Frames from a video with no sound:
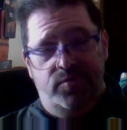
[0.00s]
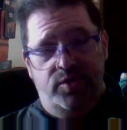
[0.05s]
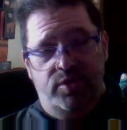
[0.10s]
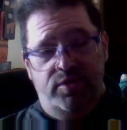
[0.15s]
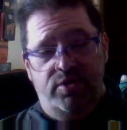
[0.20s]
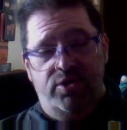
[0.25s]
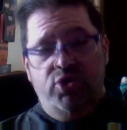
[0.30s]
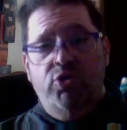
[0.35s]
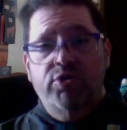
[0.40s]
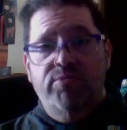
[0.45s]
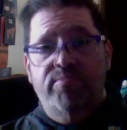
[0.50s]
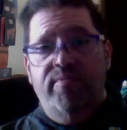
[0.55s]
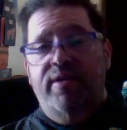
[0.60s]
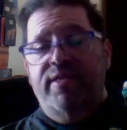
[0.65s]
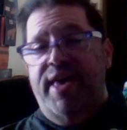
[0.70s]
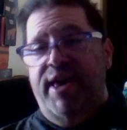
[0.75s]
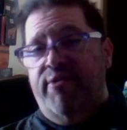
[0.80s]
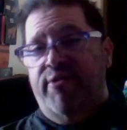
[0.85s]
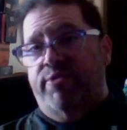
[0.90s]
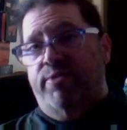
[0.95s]
Excuse my
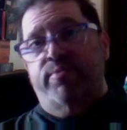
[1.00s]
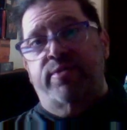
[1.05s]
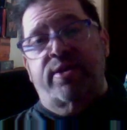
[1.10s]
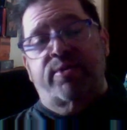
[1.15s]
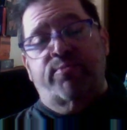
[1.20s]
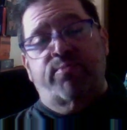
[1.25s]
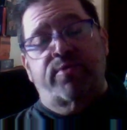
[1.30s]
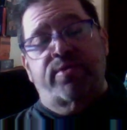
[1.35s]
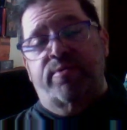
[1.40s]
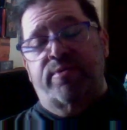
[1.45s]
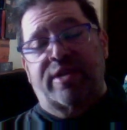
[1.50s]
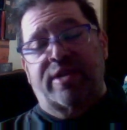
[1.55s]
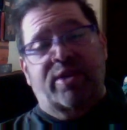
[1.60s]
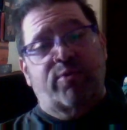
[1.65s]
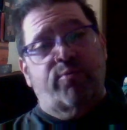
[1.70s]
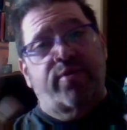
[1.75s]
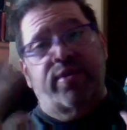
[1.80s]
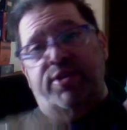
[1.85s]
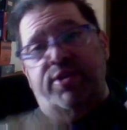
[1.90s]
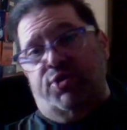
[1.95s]
language, but that's
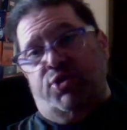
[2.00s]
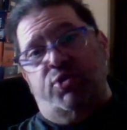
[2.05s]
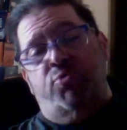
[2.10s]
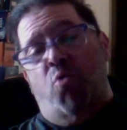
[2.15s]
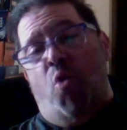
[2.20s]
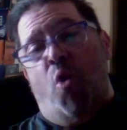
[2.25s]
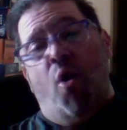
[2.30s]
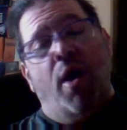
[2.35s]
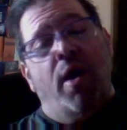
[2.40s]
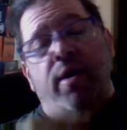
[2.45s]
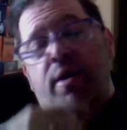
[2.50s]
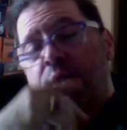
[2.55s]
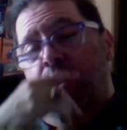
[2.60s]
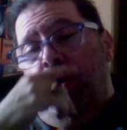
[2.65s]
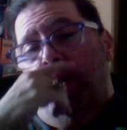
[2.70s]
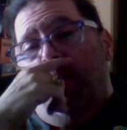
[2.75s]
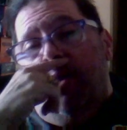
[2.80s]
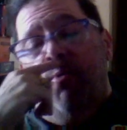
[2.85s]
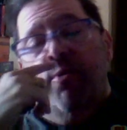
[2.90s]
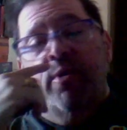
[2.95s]
what these two are.
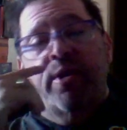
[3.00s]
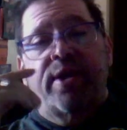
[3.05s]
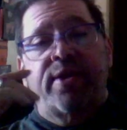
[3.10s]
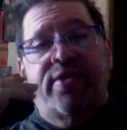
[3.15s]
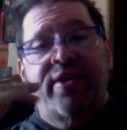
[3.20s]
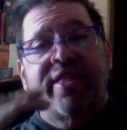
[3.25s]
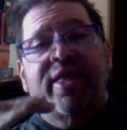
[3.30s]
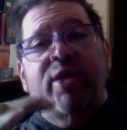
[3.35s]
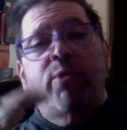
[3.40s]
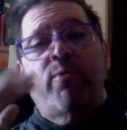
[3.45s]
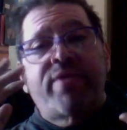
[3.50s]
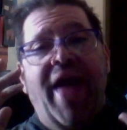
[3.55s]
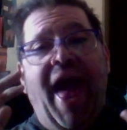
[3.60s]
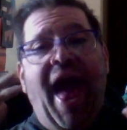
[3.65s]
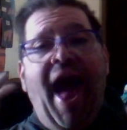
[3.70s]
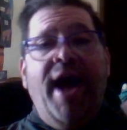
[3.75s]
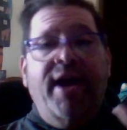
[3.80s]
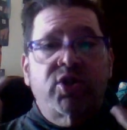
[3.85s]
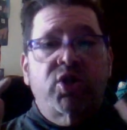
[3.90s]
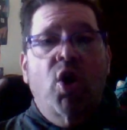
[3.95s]
When you're dealing with
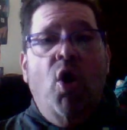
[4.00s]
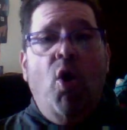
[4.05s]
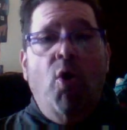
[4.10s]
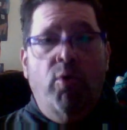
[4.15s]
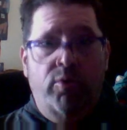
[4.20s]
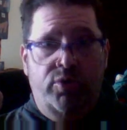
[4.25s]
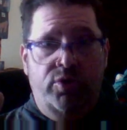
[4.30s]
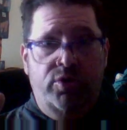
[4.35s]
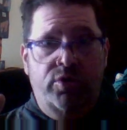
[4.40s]
assholes,